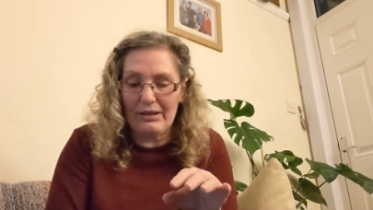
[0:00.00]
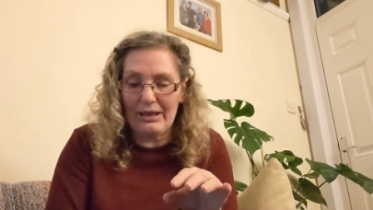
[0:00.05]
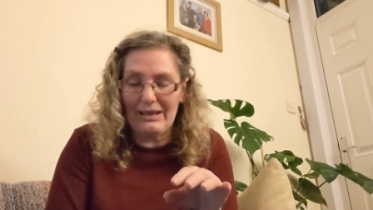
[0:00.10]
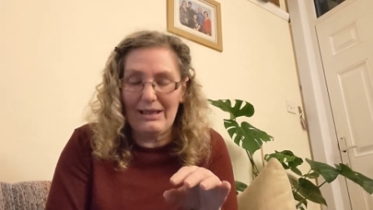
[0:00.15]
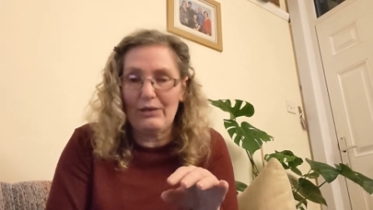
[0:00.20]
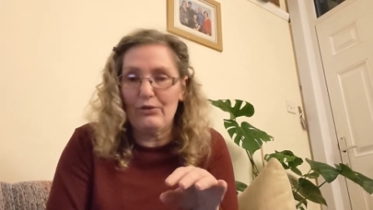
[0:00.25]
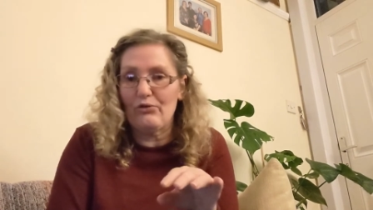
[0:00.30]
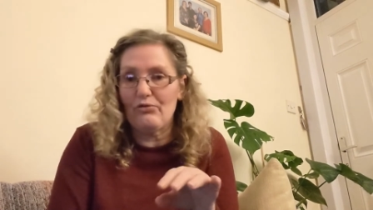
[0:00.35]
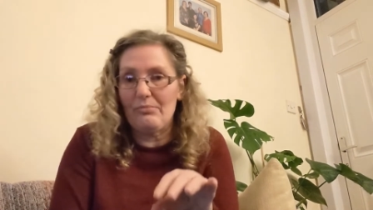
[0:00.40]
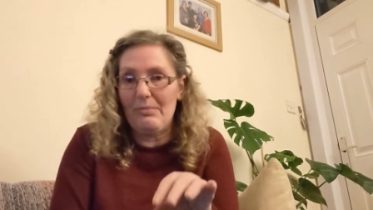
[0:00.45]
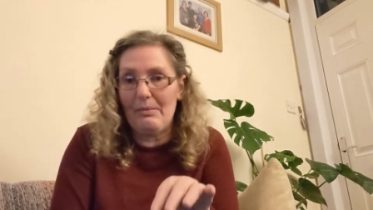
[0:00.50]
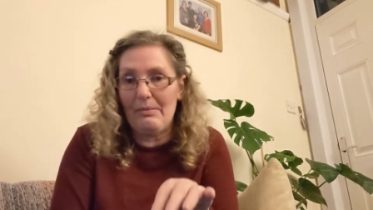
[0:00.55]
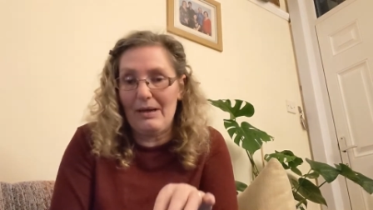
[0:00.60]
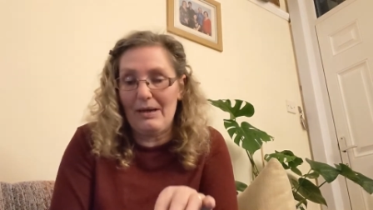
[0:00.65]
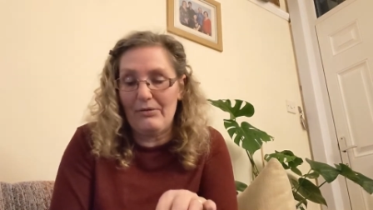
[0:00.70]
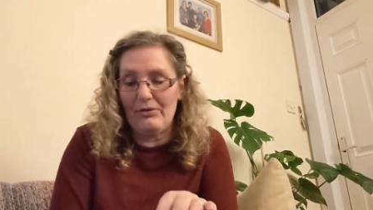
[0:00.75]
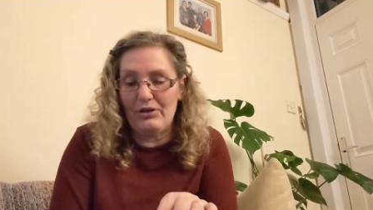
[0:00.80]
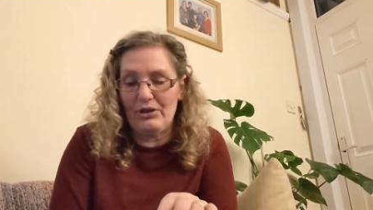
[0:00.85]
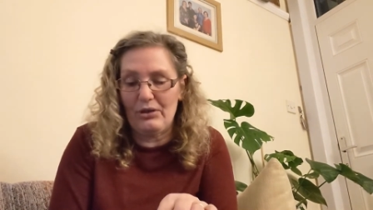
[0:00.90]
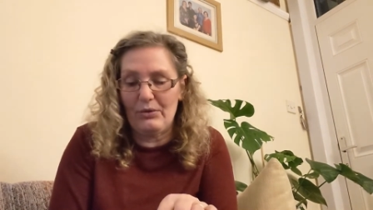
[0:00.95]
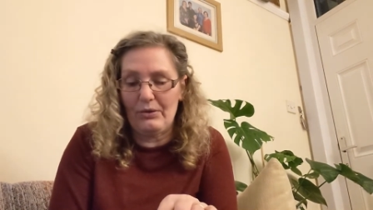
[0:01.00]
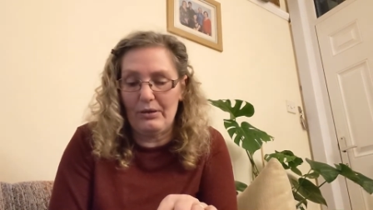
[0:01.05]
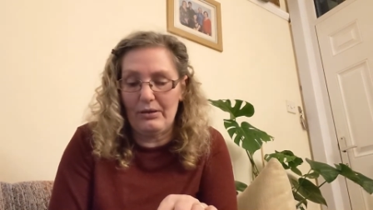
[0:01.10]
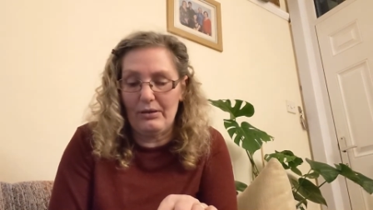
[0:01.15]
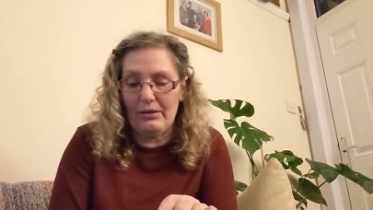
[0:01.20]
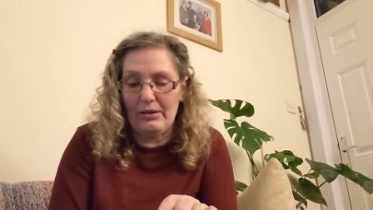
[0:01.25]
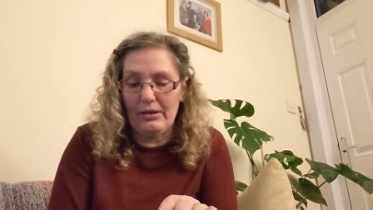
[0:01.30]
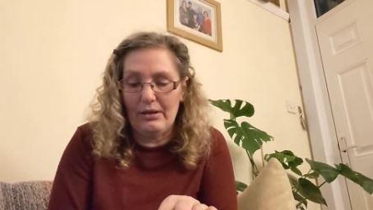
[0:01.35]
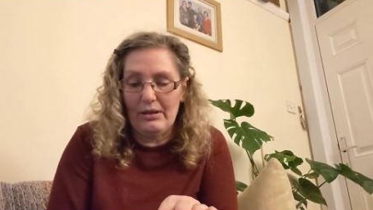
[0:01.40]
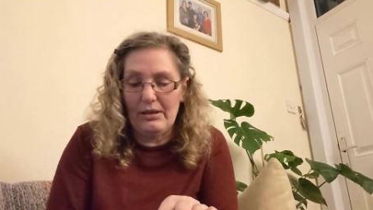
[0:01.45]
and I couldn't remember how to do it.
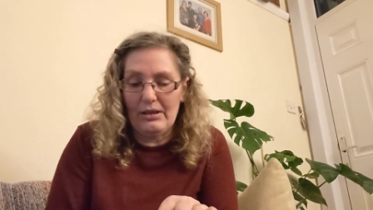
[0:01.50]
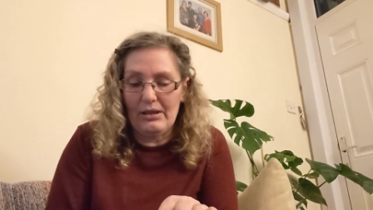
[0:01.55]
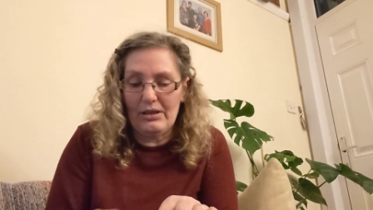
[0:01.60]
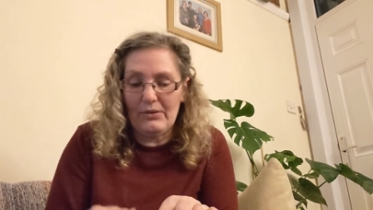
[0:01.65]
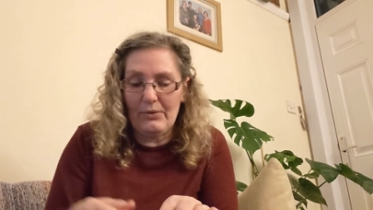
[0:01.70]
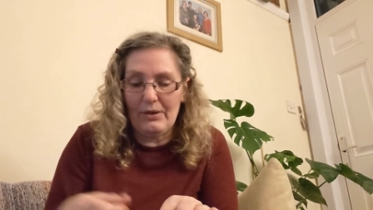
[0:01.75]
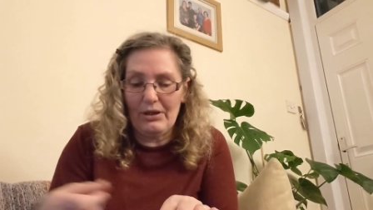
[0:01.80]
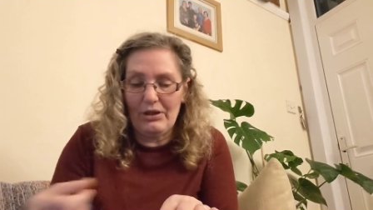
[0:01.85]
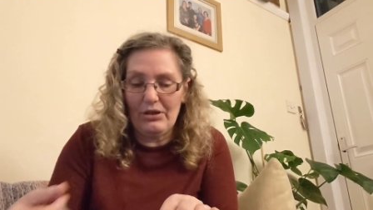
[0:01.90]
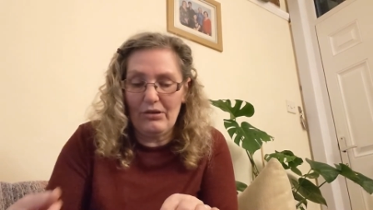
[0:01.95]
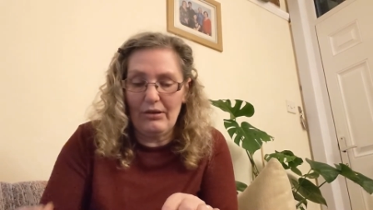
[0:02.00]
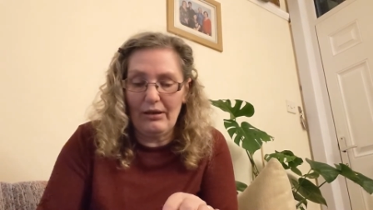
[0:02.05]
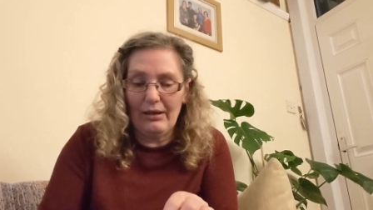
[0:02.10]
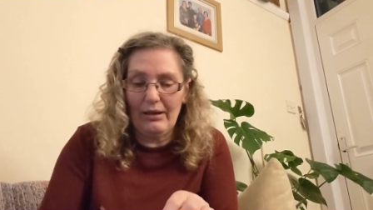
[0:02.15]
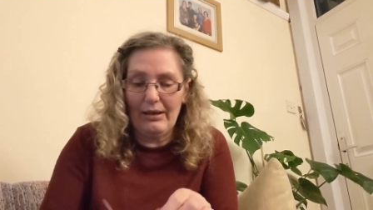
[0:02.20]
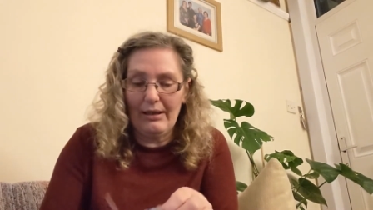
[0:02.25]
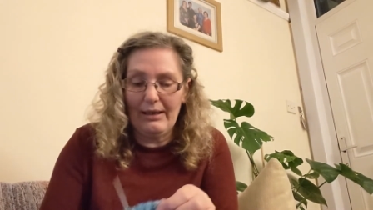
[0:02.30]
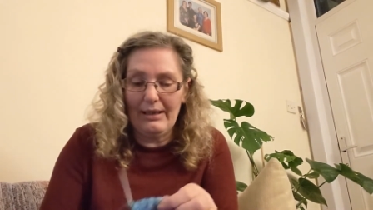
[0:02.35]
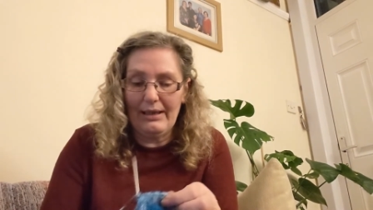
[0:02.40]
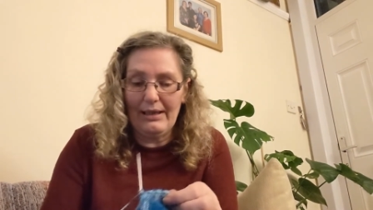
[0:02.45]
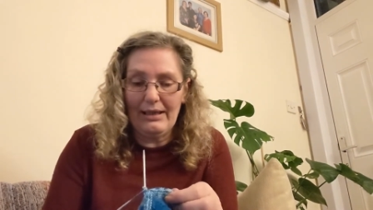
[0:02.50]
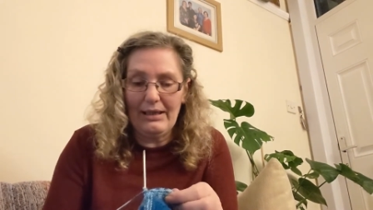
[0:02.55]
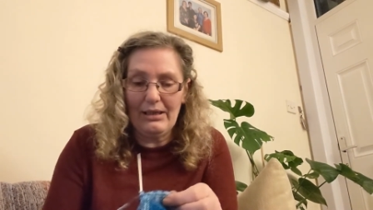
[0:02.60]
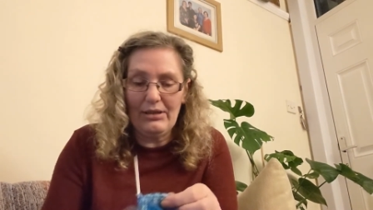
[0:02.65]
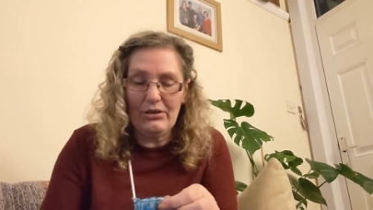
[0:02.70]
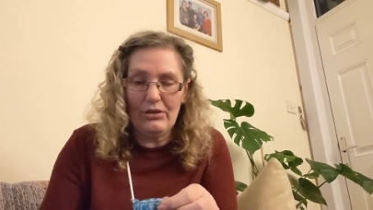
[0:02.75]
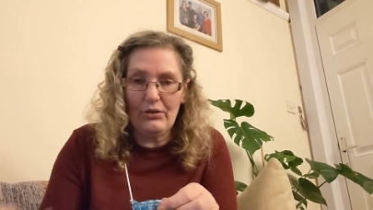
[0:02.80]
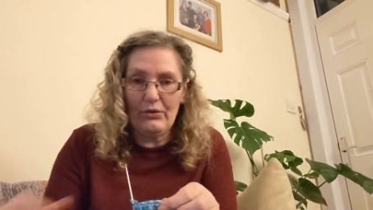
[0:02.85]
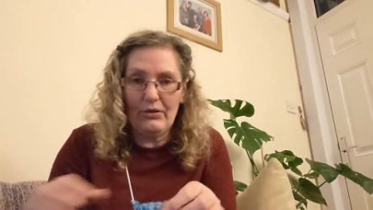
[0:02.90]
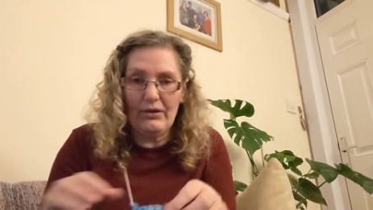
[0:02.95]
So I shall link
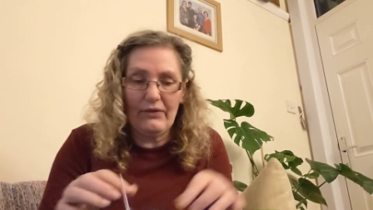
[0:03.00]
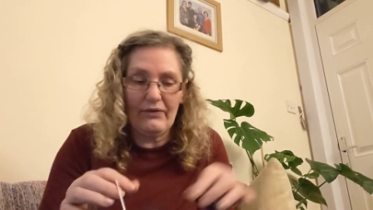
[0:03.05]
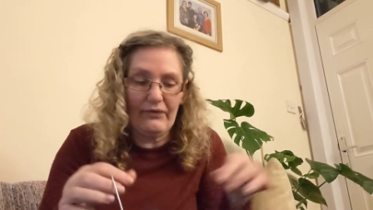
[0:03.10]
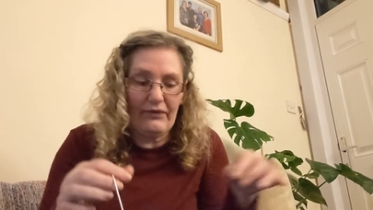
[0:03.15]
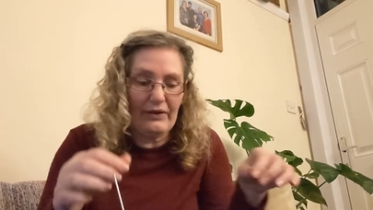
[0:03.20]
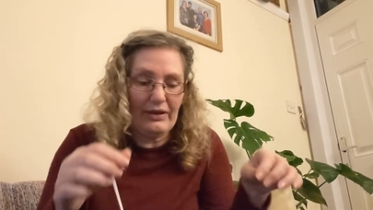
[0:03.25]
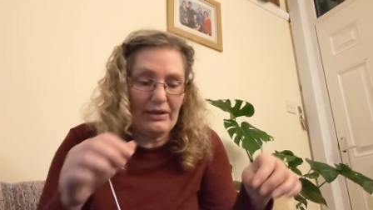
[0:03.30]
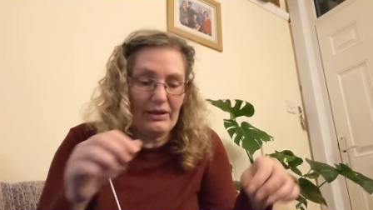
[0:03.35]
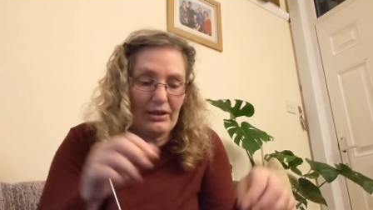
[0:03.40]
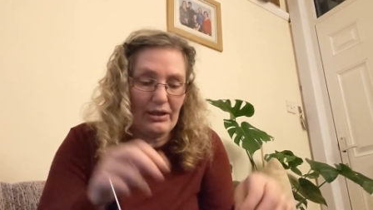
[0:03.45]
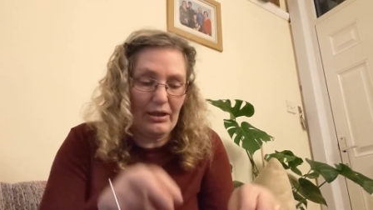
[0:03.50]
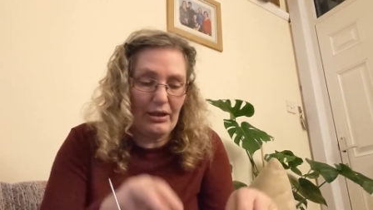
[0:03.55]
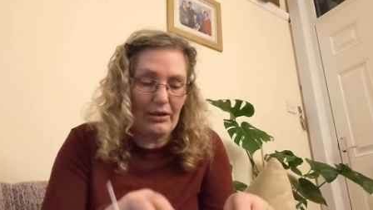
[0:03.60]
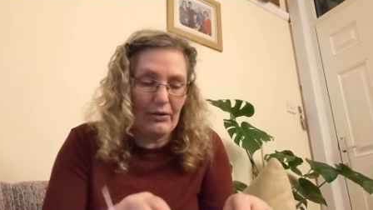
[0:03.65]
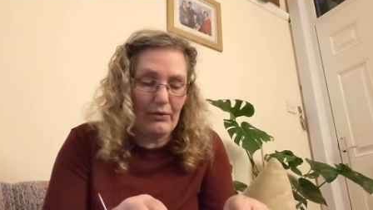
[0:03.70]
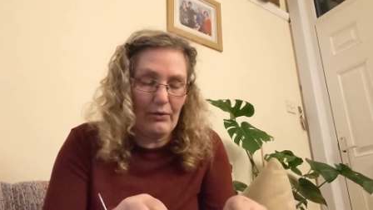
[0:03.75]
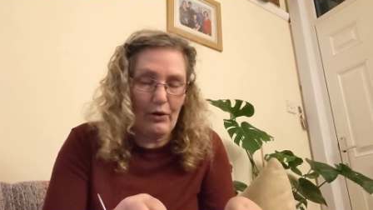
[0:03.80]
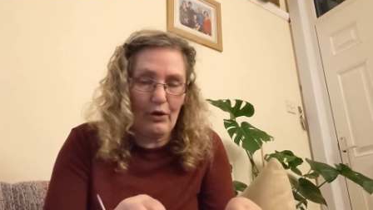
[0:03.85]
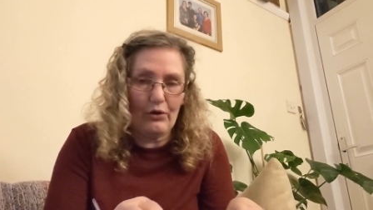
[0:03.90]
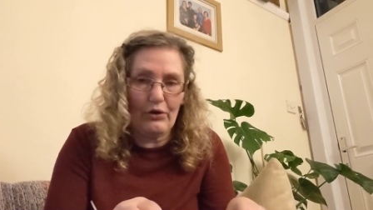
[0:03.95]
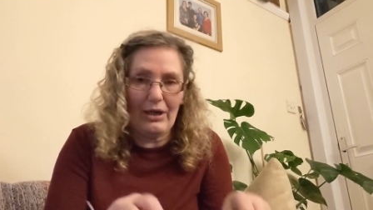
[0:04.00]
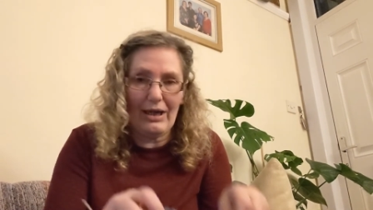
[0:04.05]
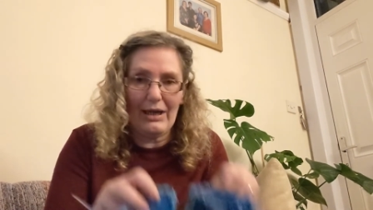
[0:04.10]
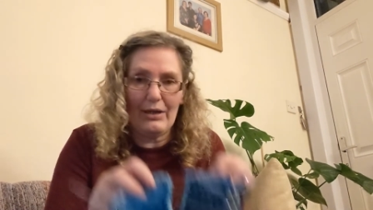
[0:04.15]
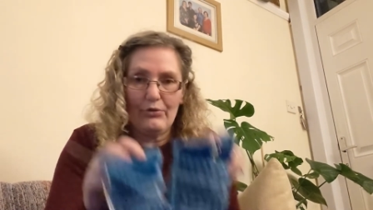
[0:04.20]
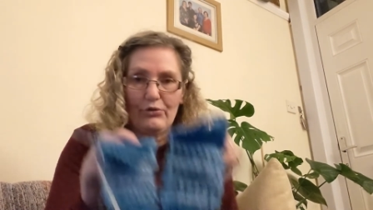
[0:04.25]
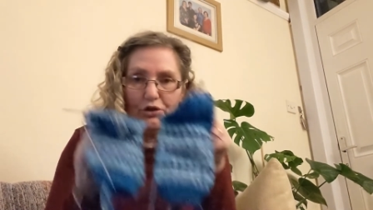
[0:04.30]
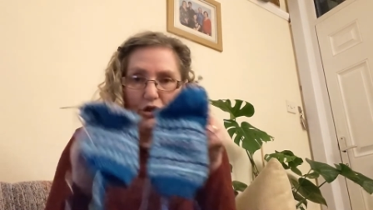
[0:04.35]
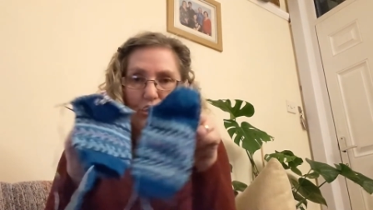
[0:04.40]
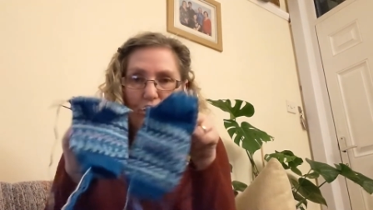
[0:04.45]
to the video on how
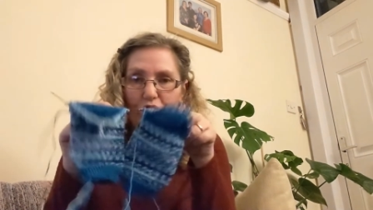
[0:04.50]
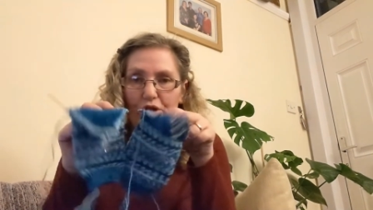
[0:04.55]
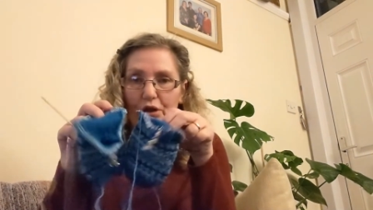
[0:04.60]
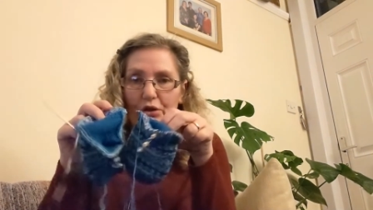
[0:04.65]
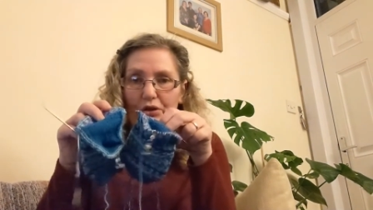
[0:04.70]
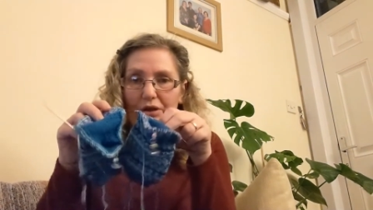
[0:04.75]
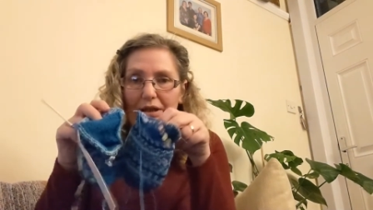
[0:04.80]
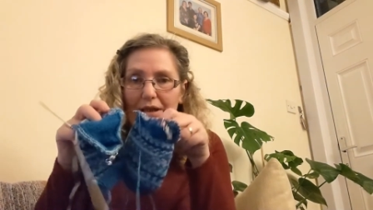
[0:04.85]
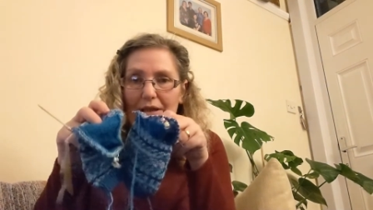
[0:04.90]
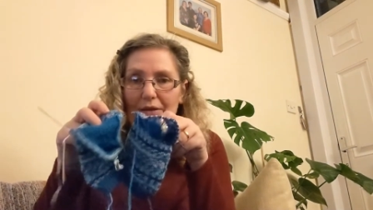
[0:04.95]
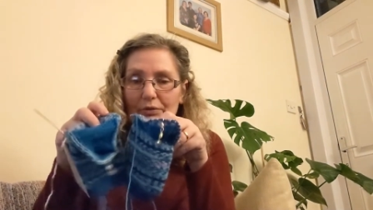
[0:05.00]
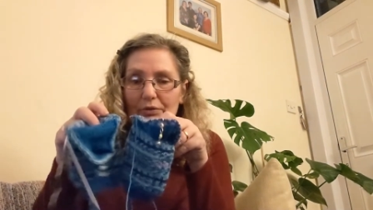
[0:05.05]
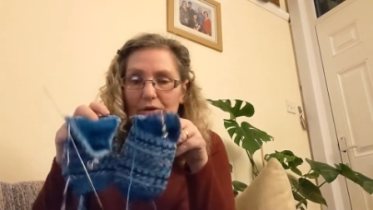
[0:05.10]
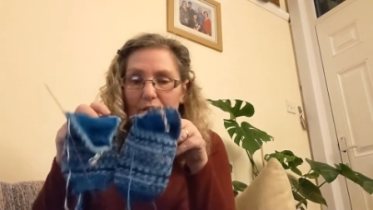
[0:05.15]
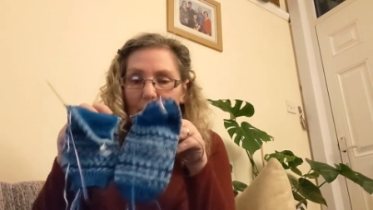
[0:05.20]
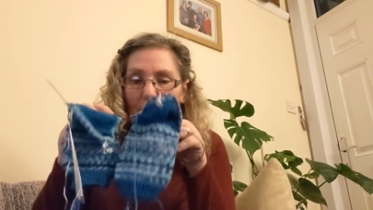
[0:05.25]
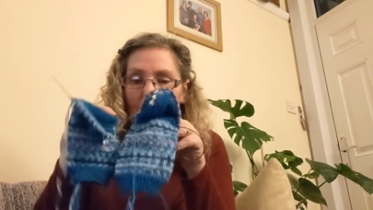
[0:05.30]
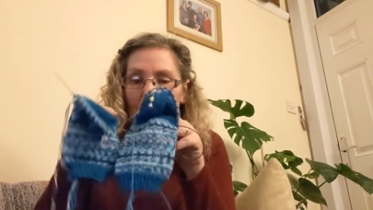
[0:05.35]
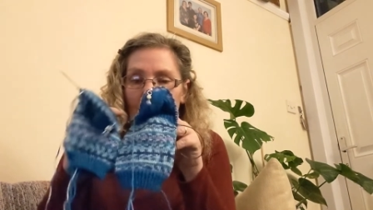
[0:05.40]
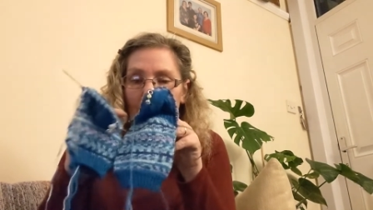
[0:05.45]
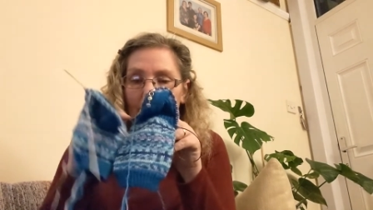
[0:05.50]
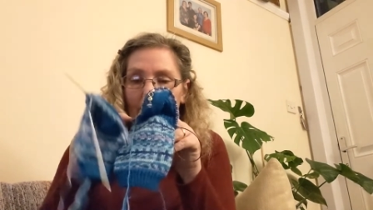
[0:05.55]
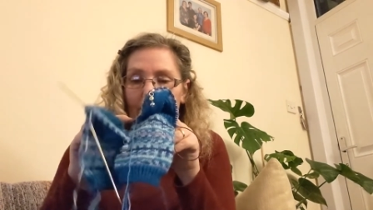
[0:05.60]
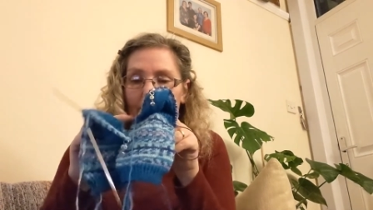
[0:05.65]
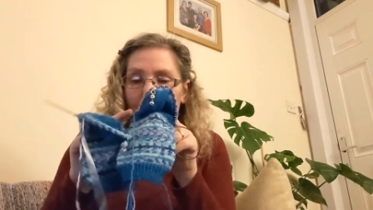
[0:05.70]
she showed you how to do it.